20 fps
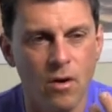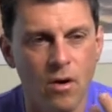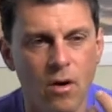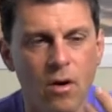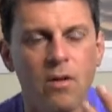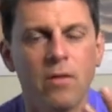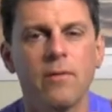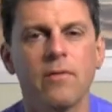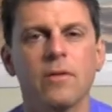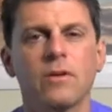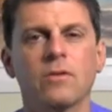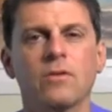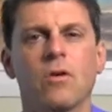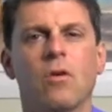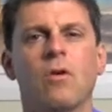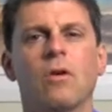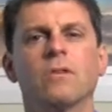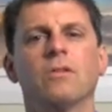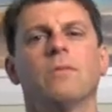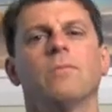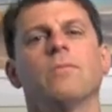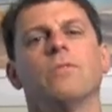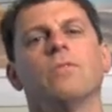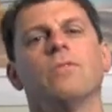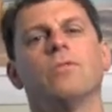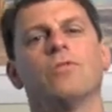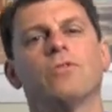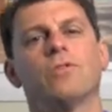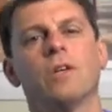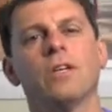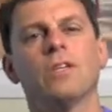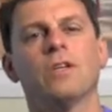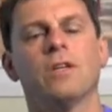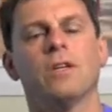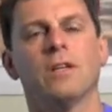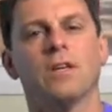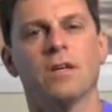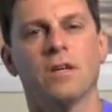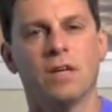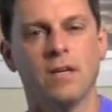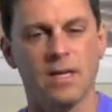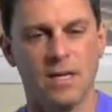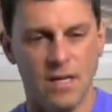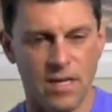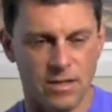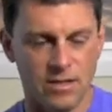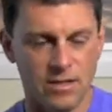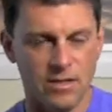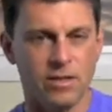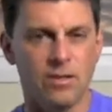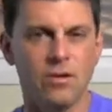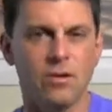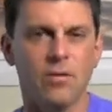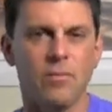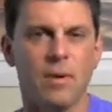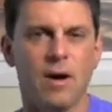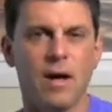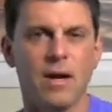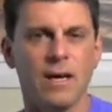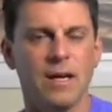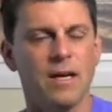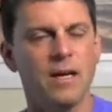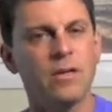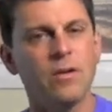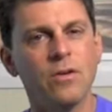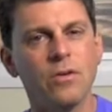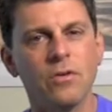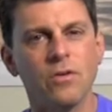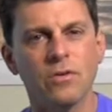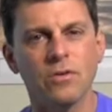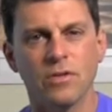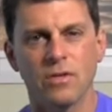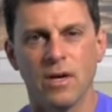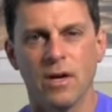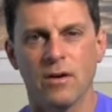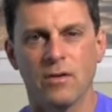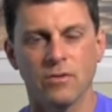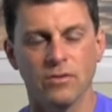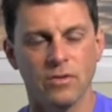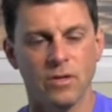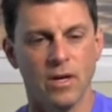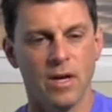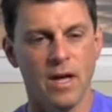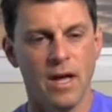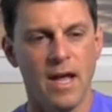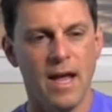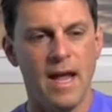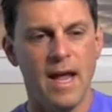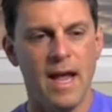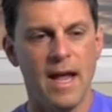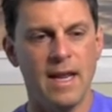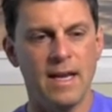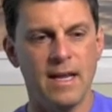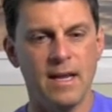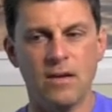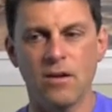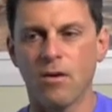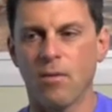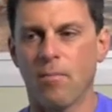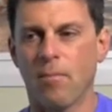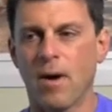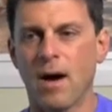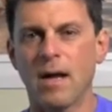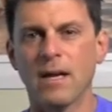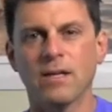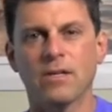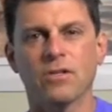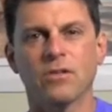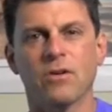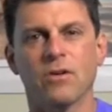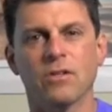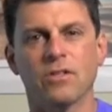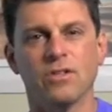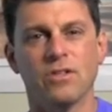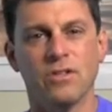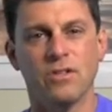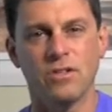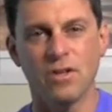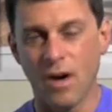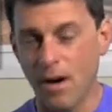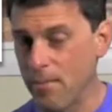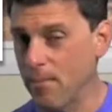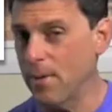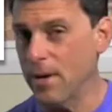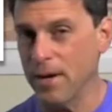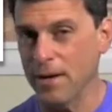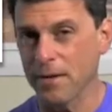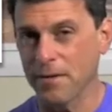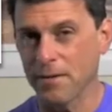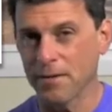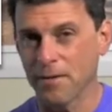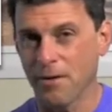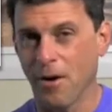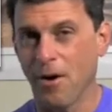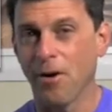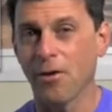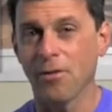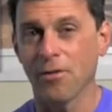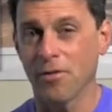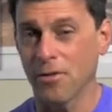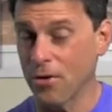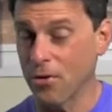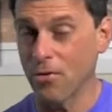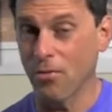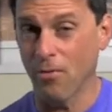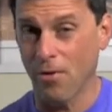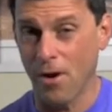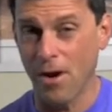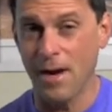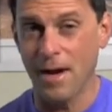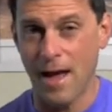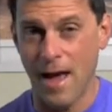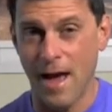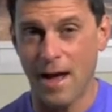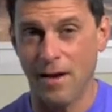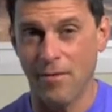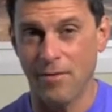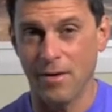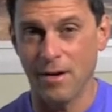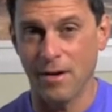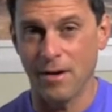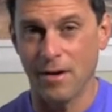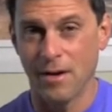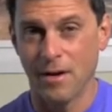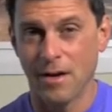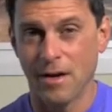awesome nutrition gets into your body, into your cells, and then your body starts dumping all of the crud out of it.